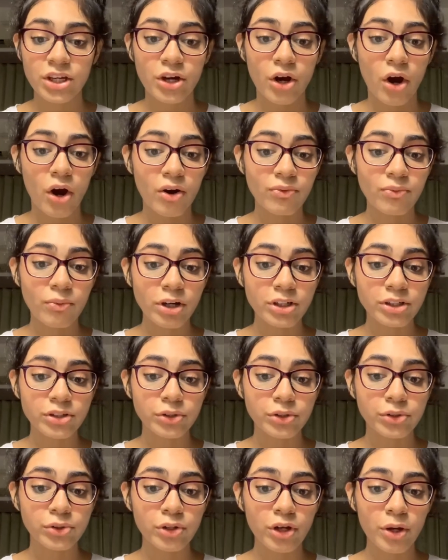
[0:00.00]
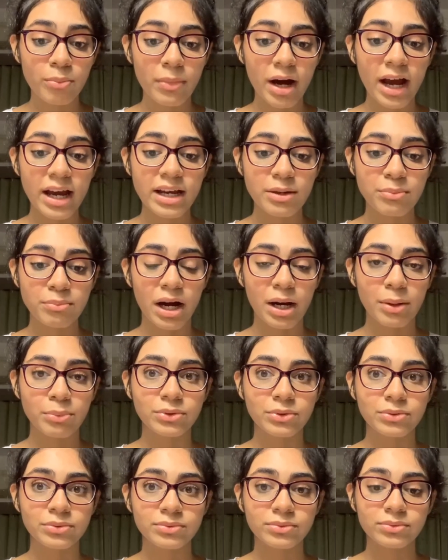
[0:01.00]
of water to your Mai and
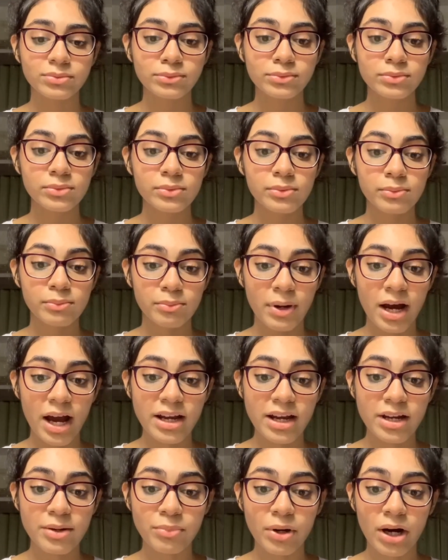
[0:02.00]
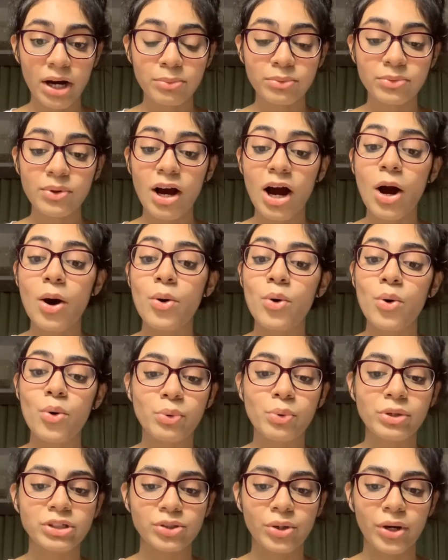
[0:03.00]
Babu. Mai and Babu are
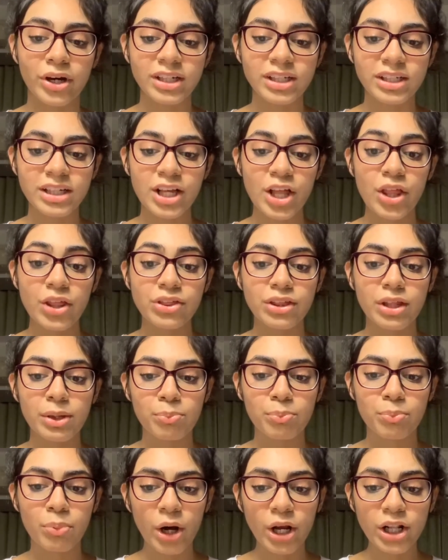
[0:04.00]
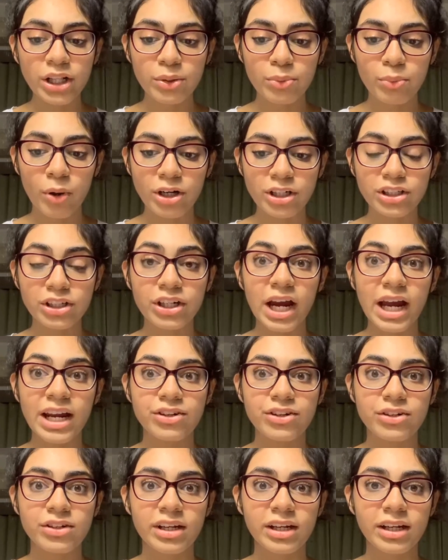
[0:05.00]
overjoyed. They boil the water
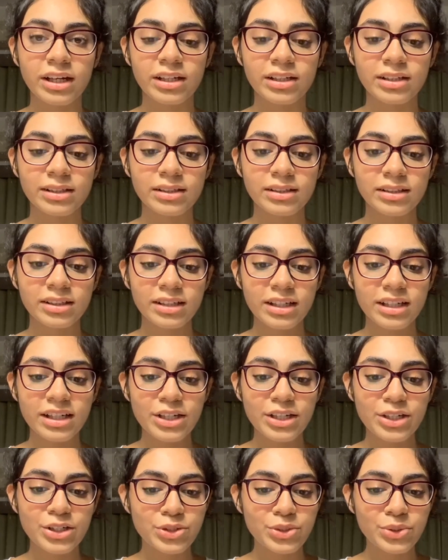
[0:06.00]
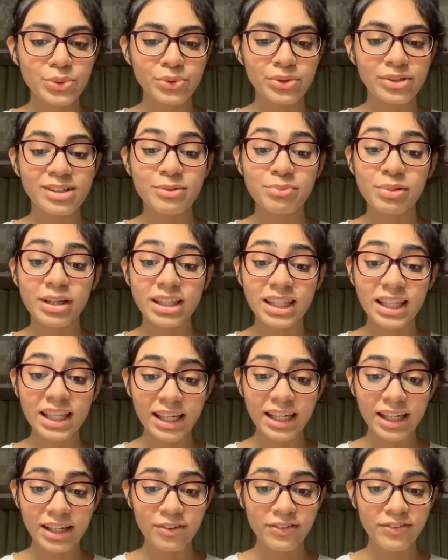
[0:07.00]
and drink it. Soon,
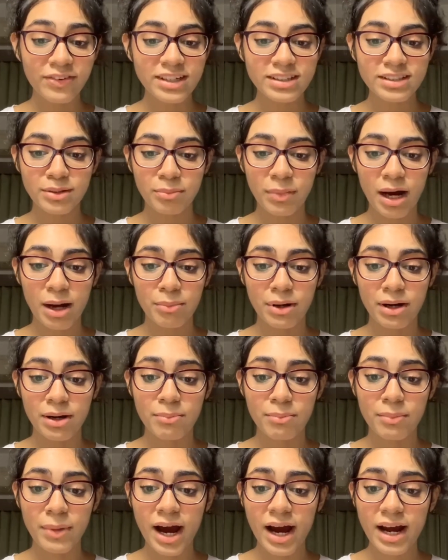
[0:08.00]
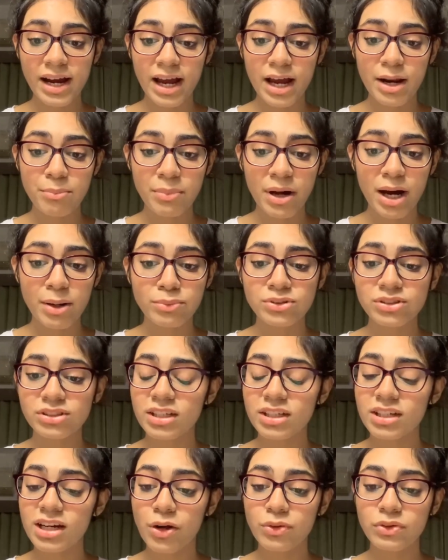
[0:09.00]
Pratik, Fixer Baba, Mai and Babu
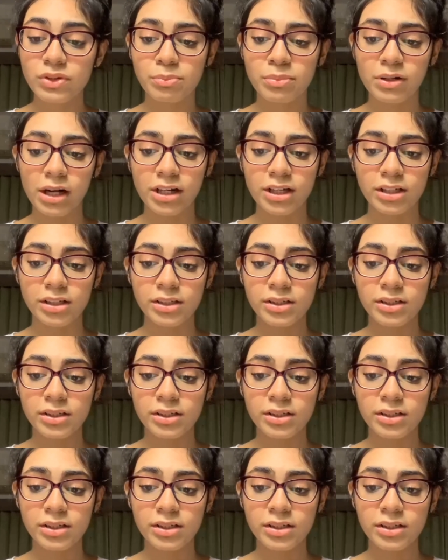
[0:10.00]
surround the bucket.